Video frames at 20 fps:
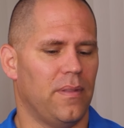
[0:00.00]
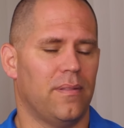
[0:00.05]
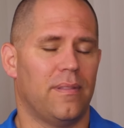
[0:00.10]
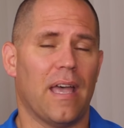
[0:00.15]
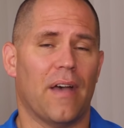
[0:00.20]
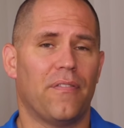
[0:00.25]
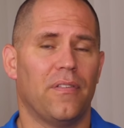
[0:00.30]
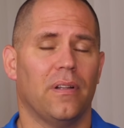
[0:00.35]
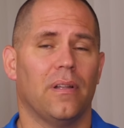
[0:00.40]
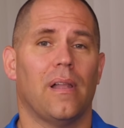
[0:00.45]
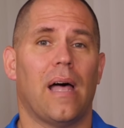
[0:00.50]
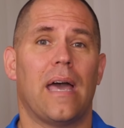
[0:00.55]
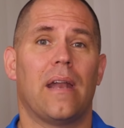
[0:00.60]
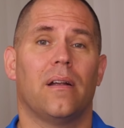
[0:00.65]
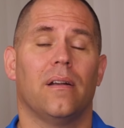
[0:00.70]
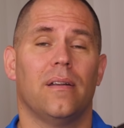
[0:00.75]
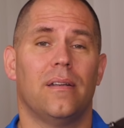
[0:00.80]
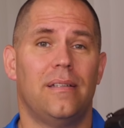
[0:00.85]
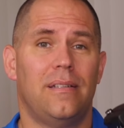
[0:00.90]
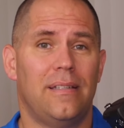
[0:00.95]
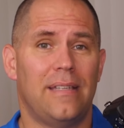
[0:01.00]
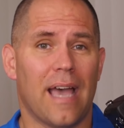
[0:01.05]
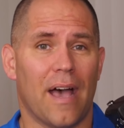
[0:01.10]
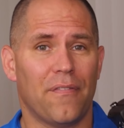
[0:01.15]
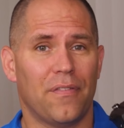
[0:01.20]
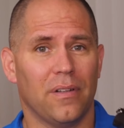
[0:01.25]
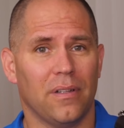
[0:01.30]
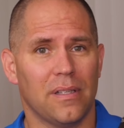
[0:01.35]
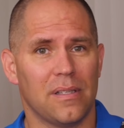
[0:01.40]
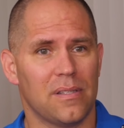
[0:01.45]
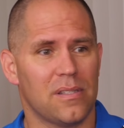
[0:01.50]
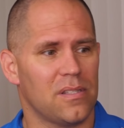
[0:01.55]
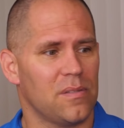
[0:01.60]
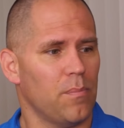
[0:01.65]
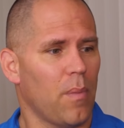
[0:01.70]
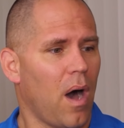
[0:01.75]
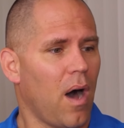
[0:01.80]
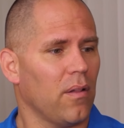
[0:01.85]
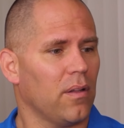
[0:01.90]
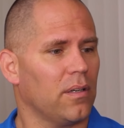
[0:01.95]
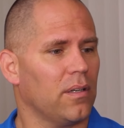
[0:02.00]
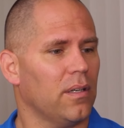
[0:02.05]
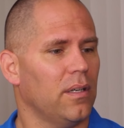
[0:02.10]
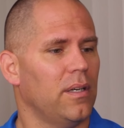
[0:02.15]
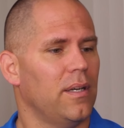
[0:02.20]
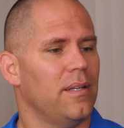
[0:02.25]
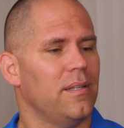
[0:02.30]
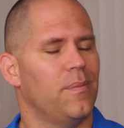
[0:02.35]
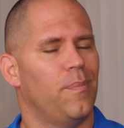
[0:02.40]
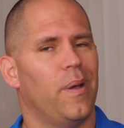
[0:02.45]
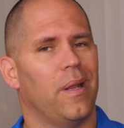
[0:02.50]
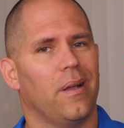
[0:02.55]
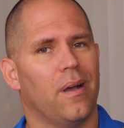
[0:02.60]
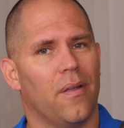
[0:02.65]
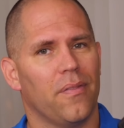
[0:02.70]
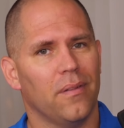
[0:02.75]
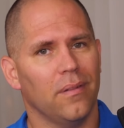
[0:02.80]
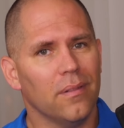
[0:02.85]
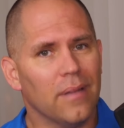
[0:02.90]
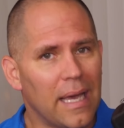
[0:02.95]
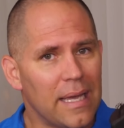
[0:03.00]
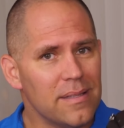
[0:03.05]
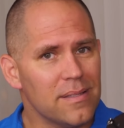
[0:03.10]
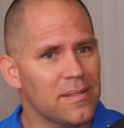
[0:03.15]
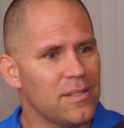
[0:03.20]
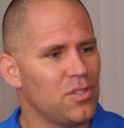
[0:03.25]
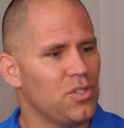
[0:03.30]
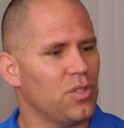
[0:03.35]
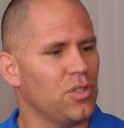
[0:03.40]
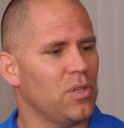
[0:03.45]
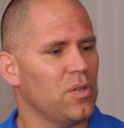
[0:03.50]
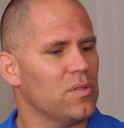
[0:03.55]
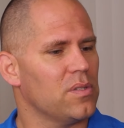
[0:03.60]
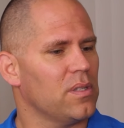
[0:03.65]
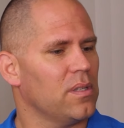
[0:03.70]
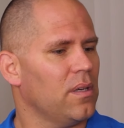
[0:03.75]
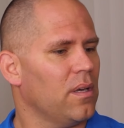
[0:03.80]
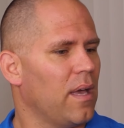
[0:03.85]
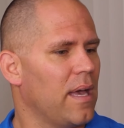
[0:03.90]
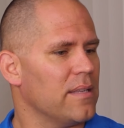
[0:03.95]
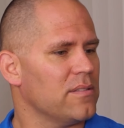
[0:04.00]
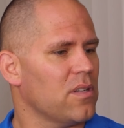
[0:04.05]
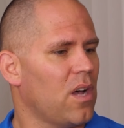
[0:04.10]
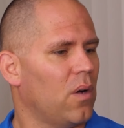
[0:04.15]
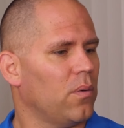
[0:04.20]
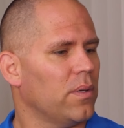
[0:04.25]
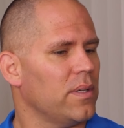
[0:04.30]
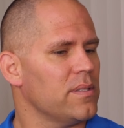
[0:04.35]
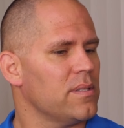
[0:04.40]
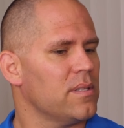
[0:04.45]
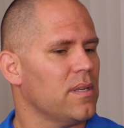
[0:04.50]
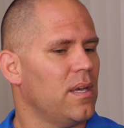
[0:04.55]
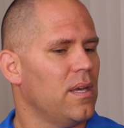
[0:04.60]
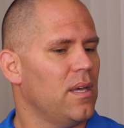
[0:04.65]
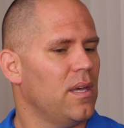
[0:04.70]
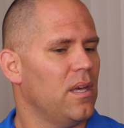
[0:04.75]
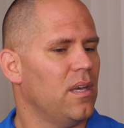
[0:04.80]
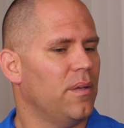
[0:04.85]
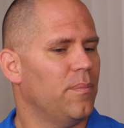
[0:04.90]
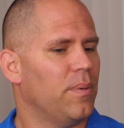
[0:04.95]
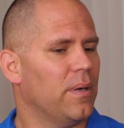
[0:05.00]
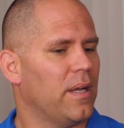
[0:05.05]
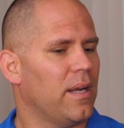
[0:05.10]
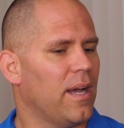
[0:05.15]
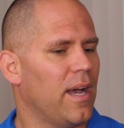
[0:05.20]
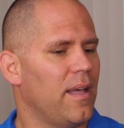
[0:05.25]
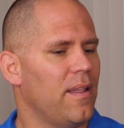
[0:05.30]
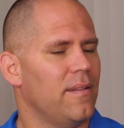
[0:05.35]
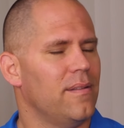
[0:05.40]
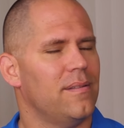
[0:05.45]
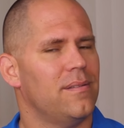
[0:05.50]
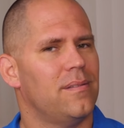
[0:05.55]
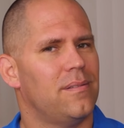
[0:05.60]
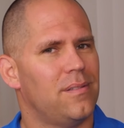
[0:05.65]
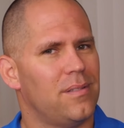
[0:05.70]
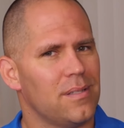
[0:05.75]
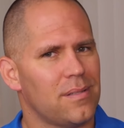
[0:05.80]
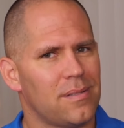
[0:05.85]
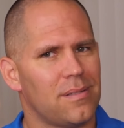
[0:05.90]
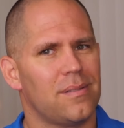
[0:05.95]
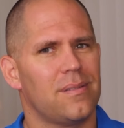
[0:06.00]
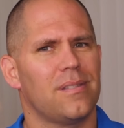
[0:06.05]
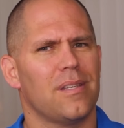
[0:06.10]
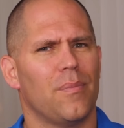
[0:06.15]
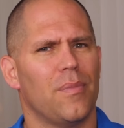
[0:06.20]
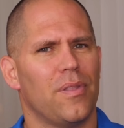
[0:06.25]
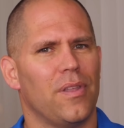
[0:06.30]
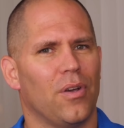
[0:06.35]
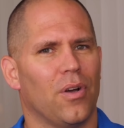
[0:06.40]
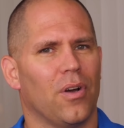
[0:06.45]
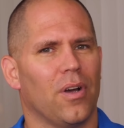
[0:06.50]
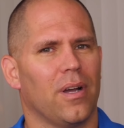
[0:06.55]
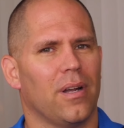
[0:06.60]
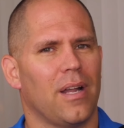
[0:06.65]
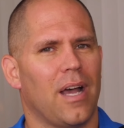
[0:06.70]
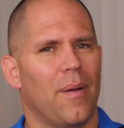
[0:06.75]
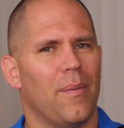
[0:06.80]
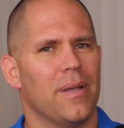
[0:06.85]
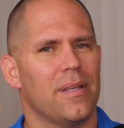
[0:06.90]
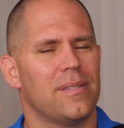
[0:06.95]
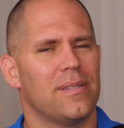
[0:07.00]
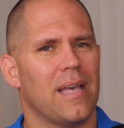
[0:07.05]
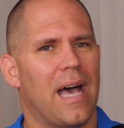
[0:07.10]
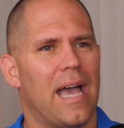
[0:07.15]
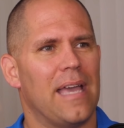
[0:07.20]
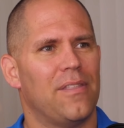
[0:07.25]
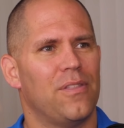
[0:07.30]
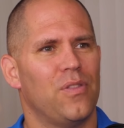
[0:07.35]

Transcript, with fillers: definitely lighter, definitely smaller, depending on the lens that you're using, as always. But uh, just some of the ergonomics, I